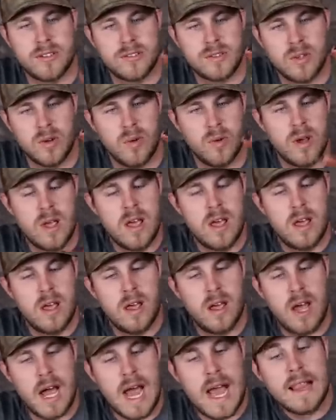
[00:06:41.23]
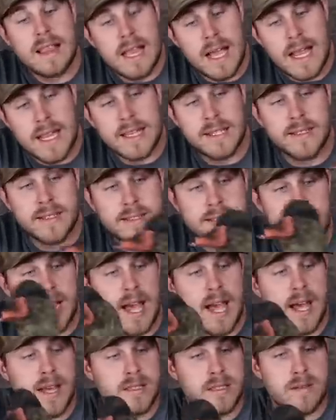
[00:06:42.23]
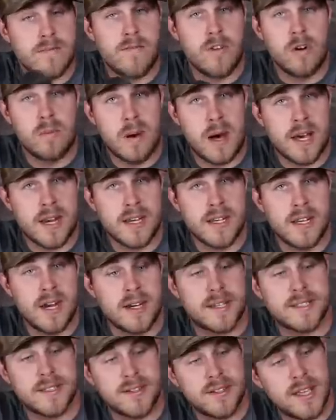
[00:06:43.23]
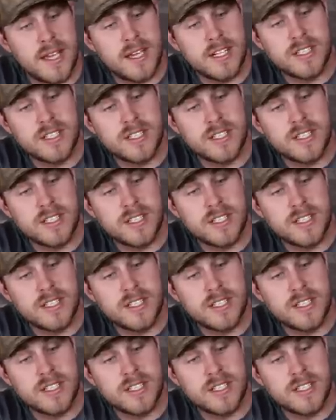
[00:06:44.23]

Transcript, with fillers: So I like to add some full body ducks on the